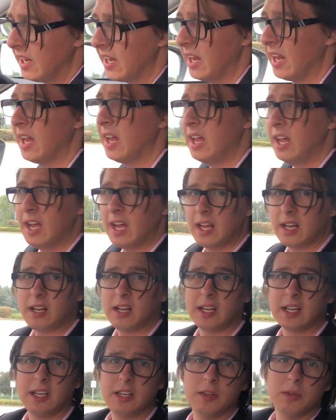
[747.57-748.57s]
in here. And
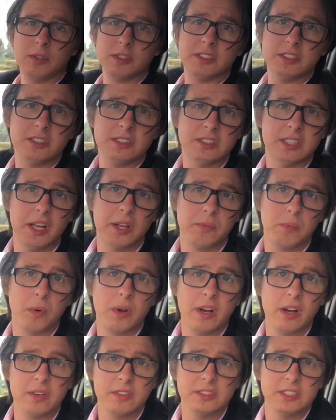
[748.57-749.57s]
like I also said
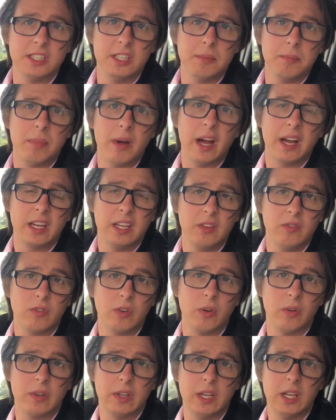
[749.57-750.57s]
when I was in the back,
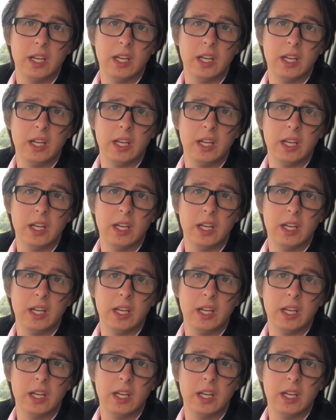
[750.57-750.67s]
you've got